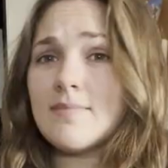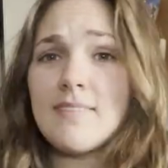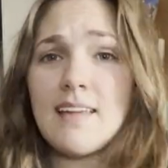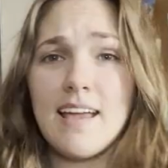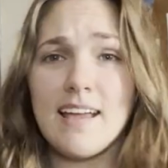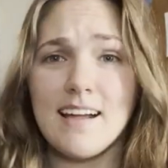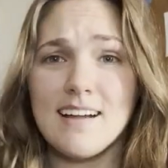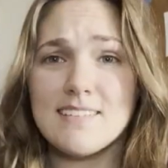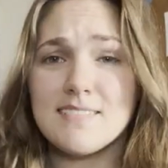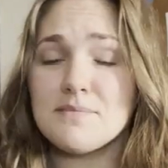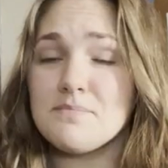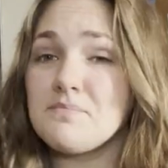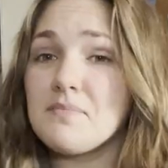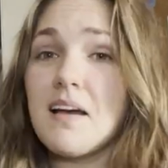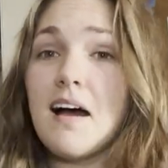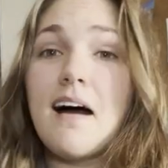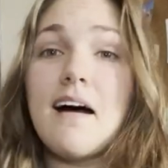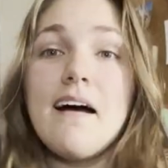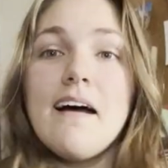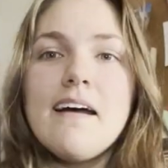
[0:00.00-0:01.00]
Hey guys.
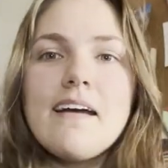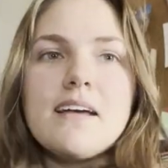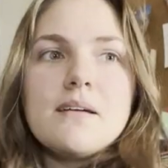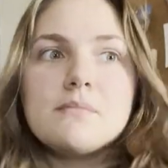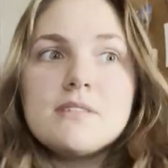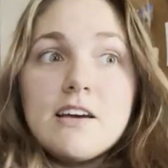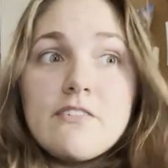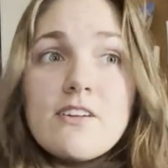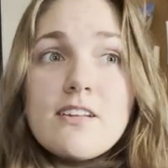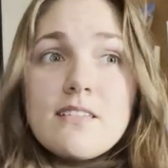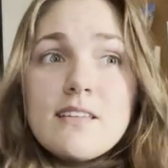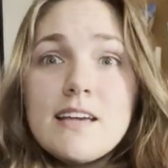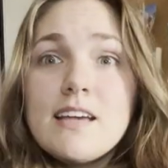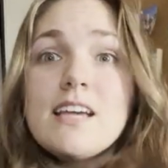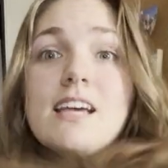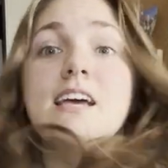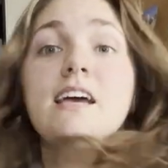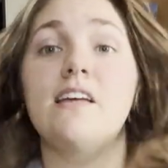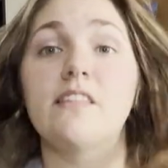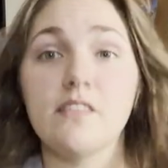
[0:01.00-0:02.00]
I am
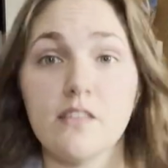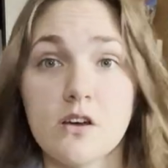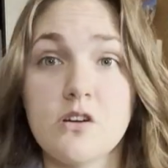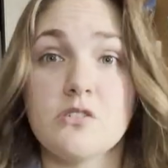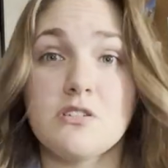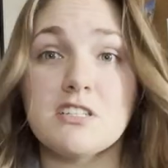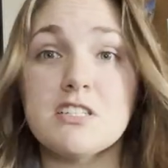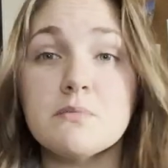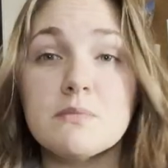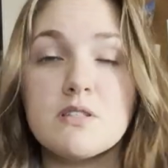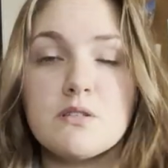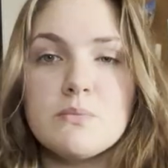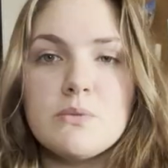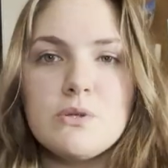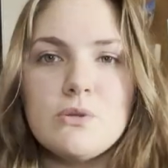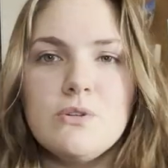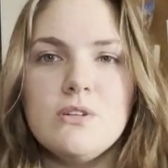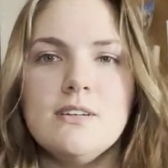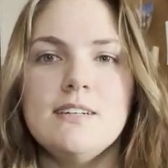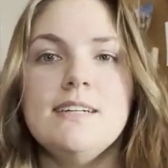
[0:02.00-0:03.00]
definitely in the Christmas
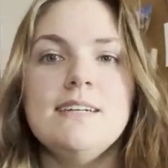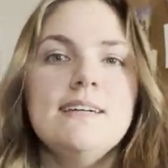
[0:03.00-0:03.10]
mood.